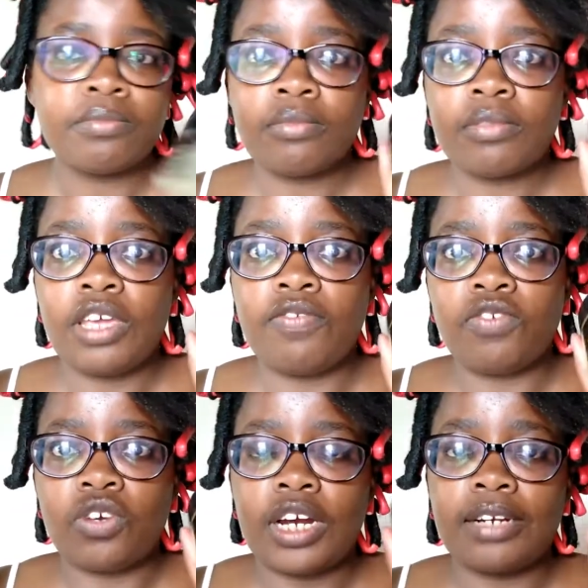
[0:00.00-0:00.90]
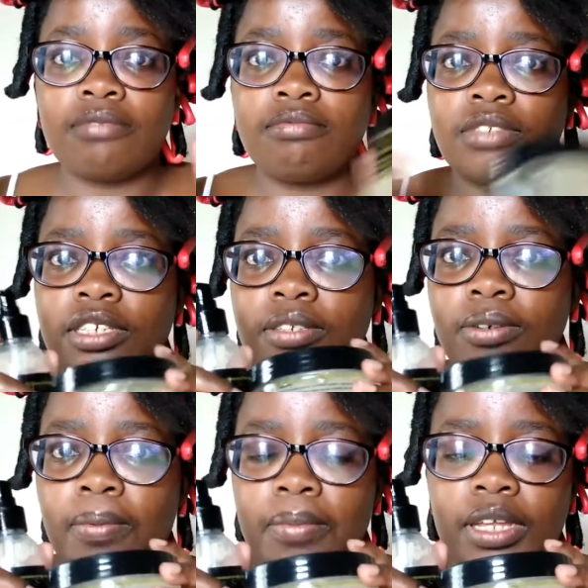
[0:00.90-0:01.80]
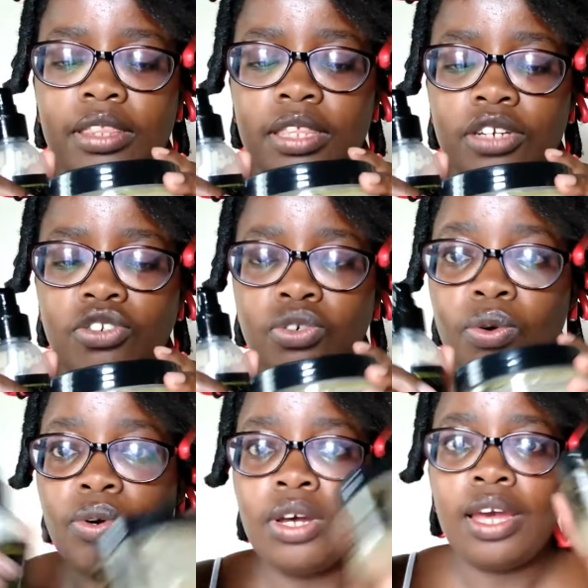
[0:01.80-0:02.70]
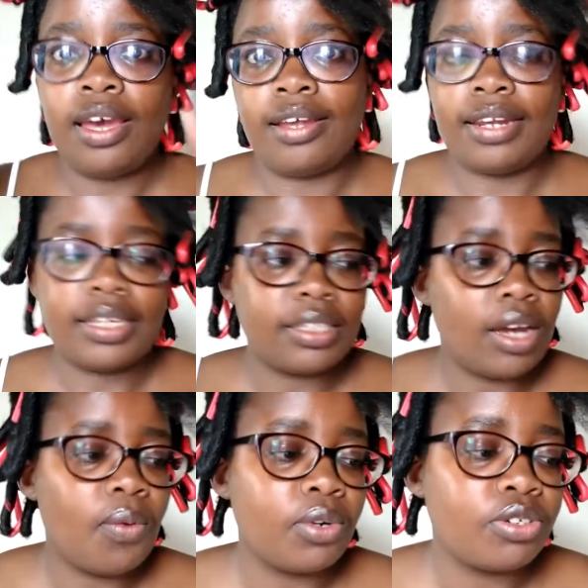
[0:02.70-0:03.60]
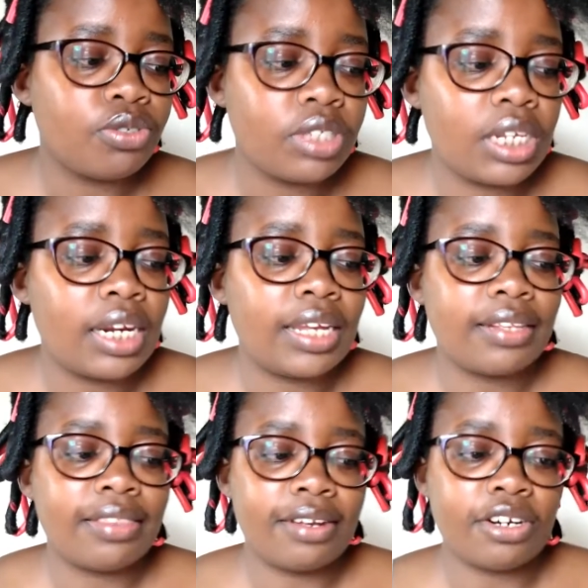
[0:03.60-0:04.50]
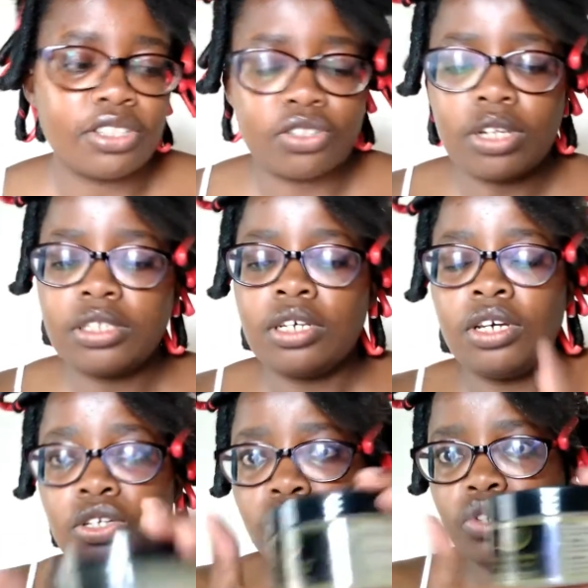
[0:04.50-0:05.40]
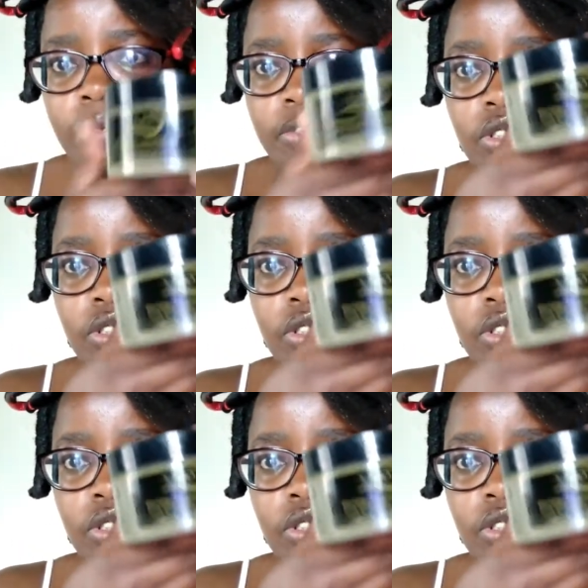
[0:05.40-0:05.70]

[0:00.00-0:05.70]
if you can just combine the two. And I want to see like the result. So I'm just